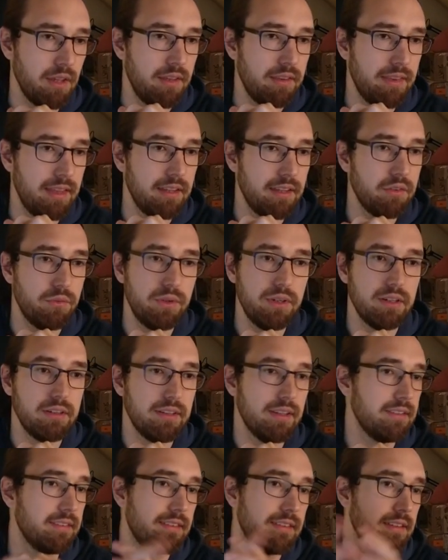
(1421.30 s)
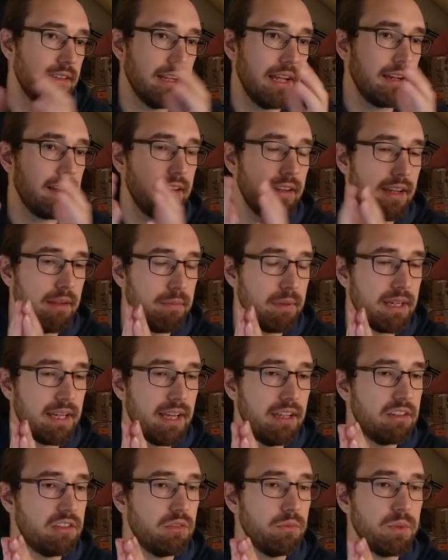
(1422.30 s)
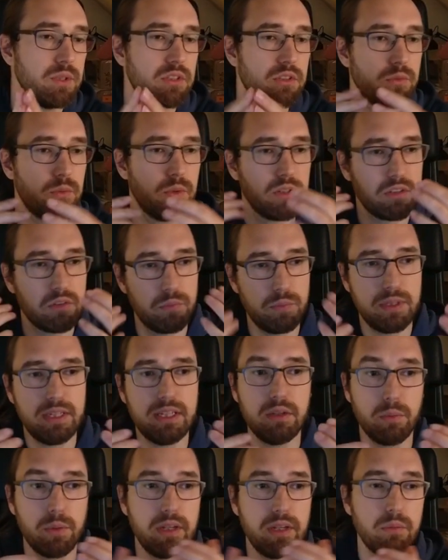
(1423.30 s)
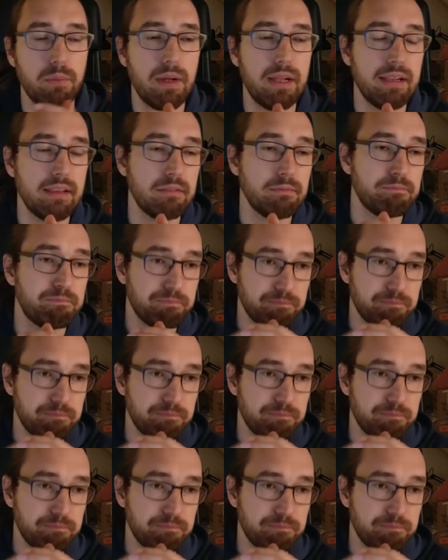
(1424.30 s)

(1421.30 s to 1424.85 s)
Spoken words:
That's like an application which works really, really well.